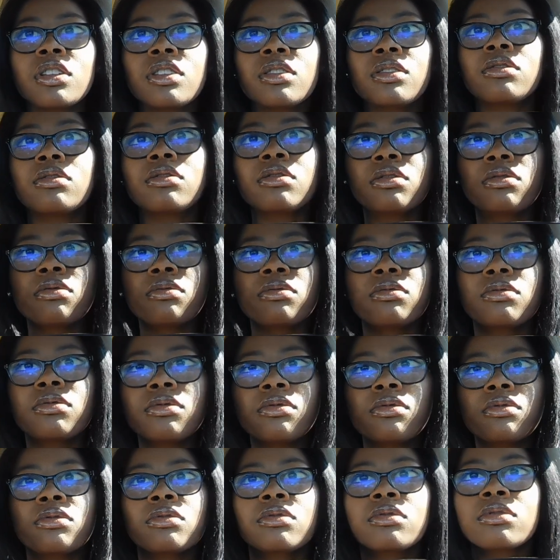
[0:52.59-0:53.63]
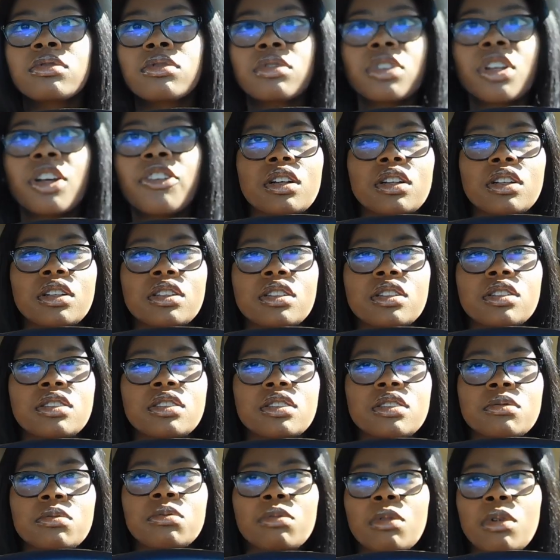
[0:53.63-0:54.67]
Because
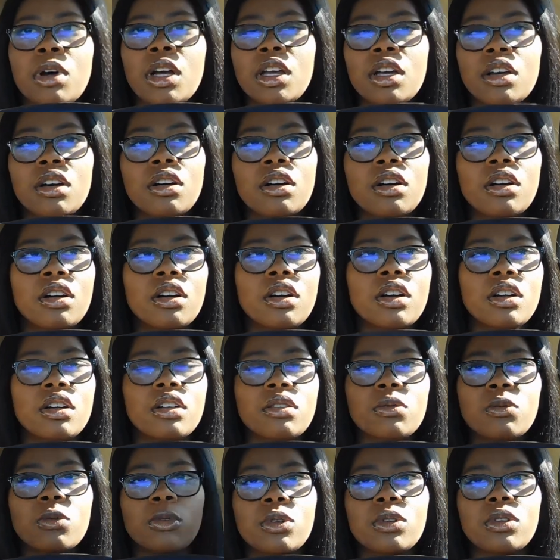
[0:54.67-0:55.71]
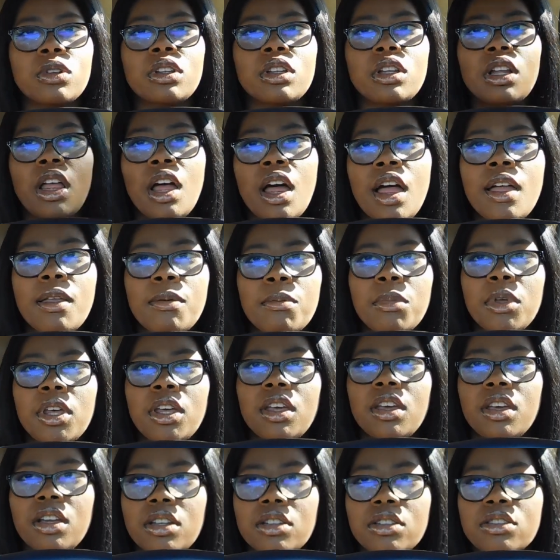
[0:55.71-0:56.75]
my car will not
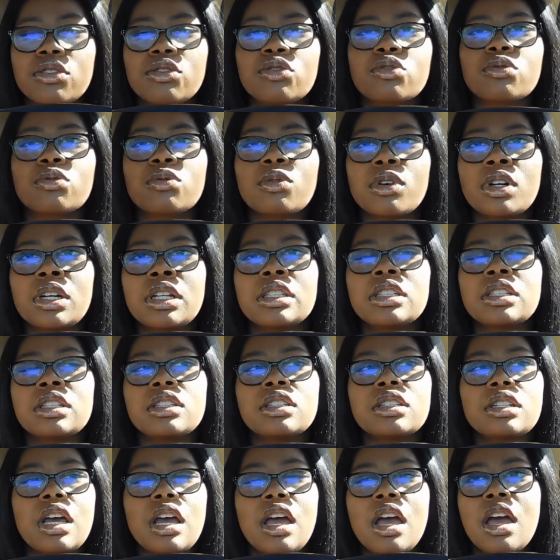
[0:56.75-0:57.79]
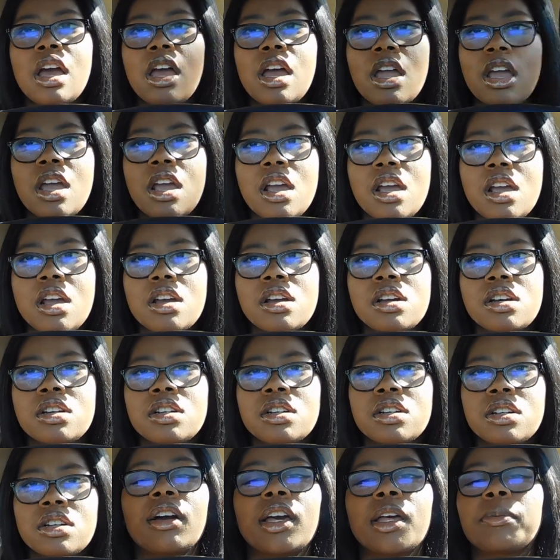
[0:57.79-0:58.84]
be destroyed today.
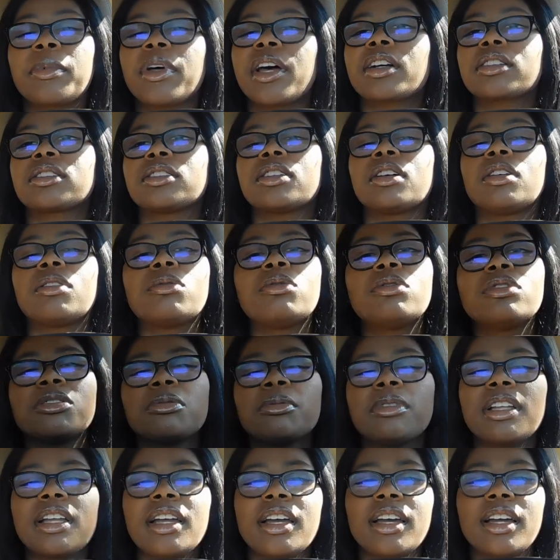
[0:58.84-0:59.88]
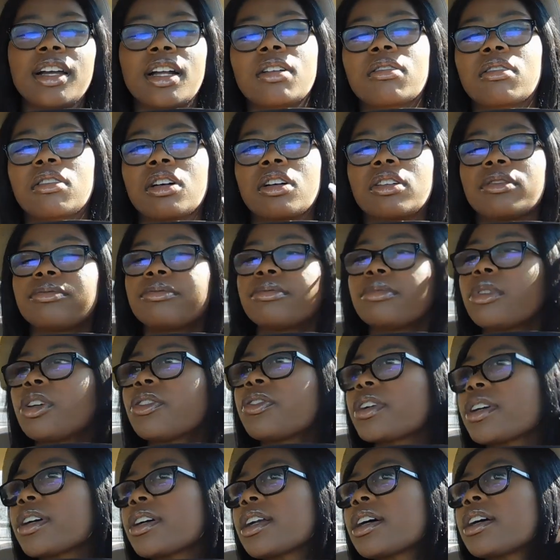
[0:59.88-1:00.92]
I'll get back to you. Well, will I? I don't know. We'll
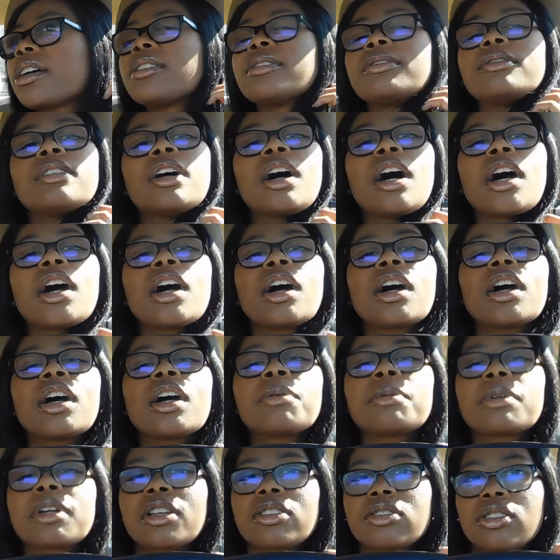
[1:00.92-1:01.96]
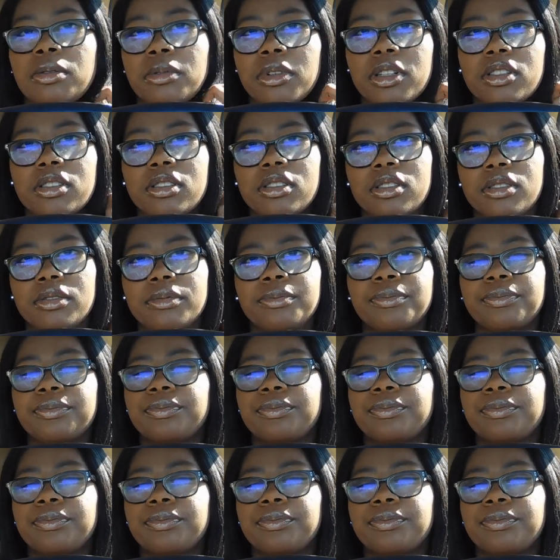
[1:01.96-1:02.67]
figure it out. I'm getting Starbucks.